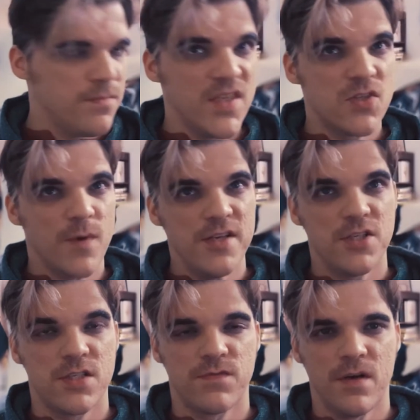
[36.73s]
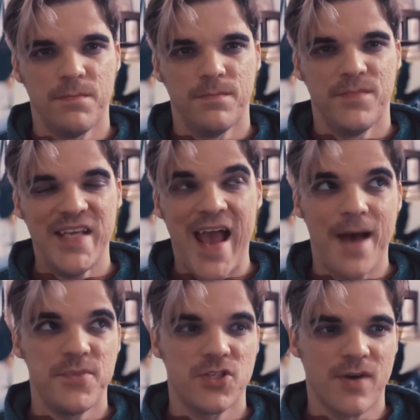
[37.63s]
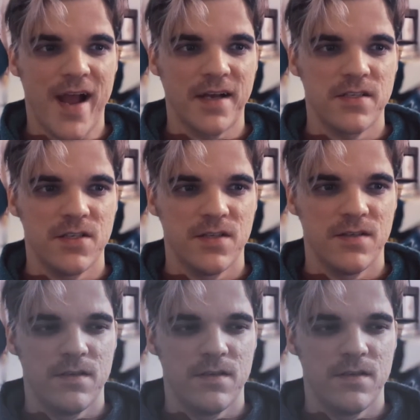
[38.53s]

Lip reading: This ranges from the abstract,